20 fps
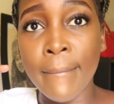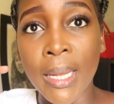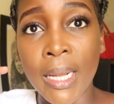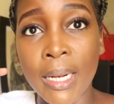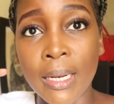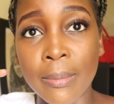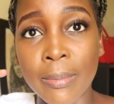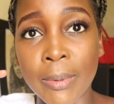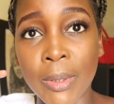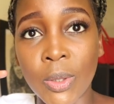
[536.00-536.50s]

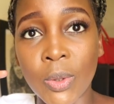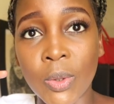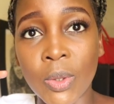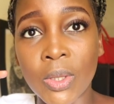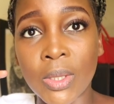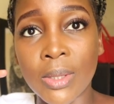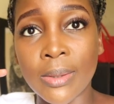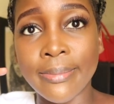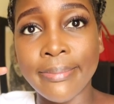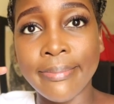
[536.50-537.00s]
lip
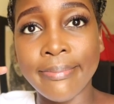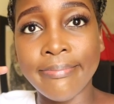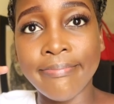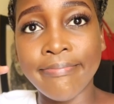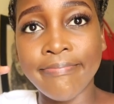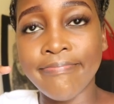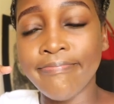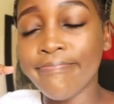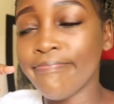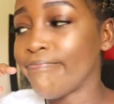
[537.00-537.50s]
gloss.
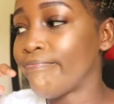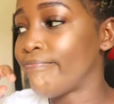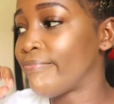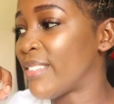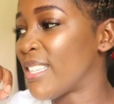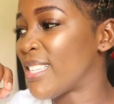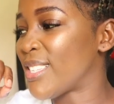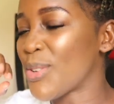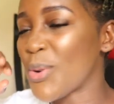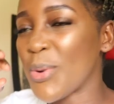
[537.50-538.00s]

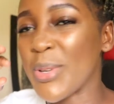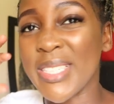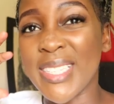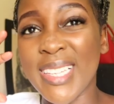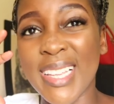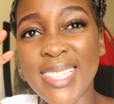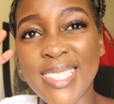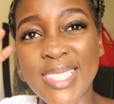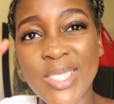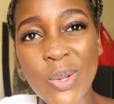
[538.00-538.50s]
It's always
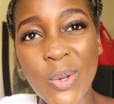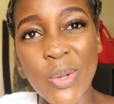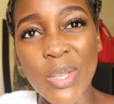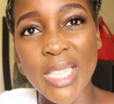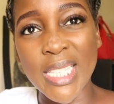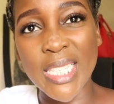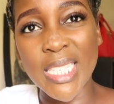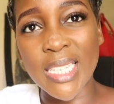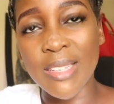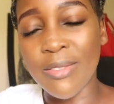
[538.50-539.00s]
just so
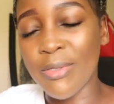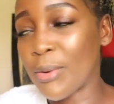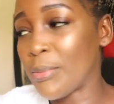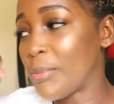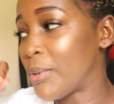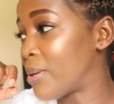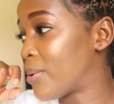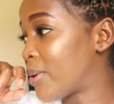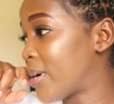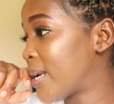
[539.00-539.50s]
easy for
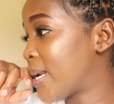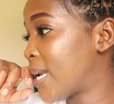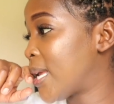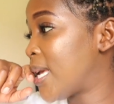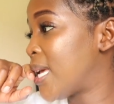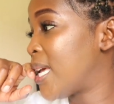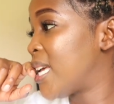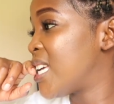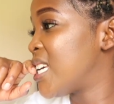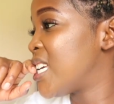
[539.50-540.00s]
me, right?
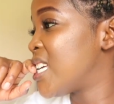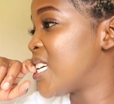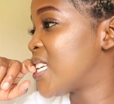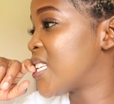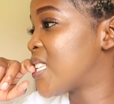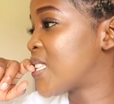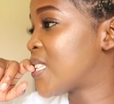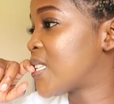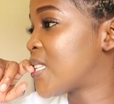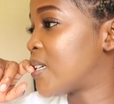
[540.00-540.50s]

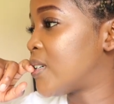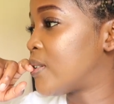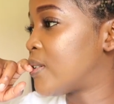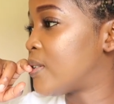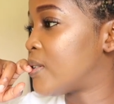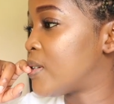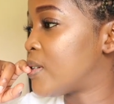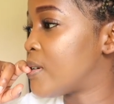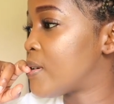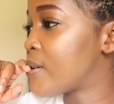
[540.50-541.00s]

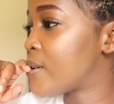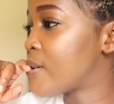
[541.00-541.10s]
So